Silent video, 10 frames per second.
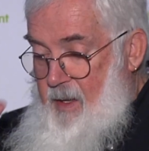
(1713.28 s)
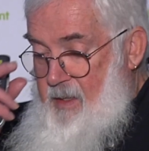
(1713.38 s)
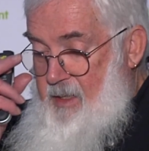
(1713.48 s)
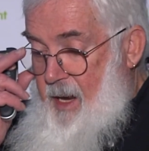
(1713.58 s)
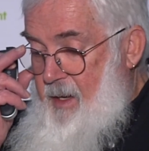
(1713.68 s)

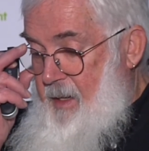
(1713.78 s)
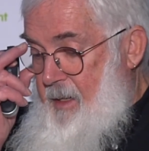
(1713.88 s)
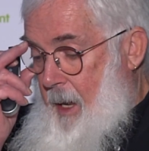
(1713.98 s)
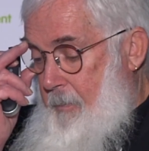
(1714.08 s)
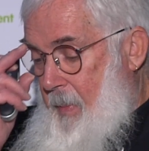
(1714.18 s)
Sadly
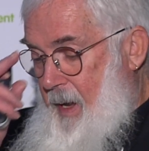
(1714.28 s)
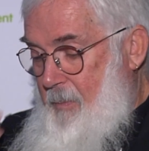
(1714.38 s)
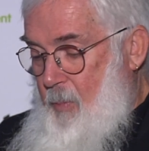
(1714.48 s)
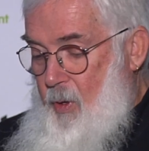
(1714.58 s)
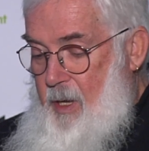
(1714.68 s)
dubbed
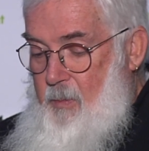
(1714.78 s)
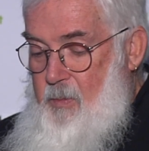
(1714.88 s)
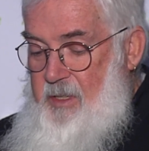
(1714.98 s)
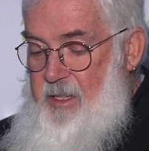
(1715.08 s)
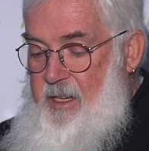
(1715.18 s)
Mudbury, it
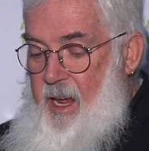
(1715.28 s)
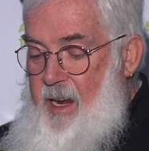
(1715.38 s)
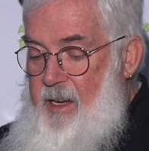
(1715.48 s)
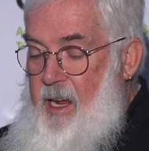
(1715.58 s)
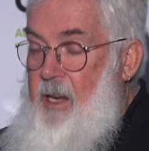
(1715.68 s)
was a
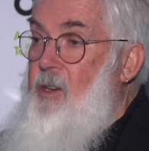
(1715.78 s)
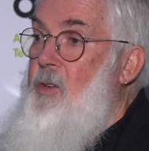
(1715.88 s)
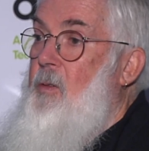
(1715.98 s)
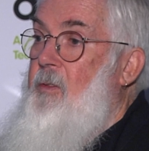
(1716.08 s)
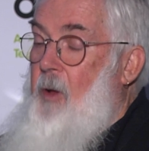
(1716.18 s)
sad end
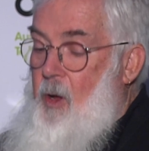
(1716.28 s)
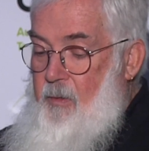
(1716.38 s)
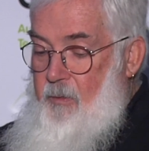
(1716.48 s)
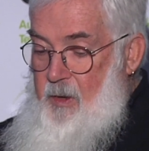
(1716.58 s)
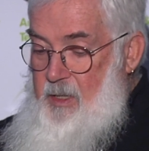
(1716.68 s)
to a
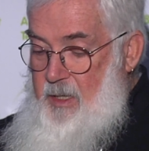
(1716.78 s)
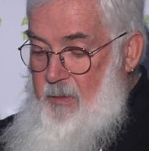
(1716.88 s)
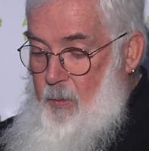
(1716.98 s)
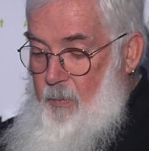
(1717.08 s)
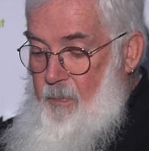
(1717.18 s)
fine
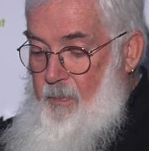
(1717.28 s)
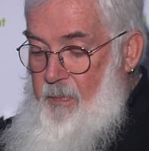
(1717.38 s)
festival.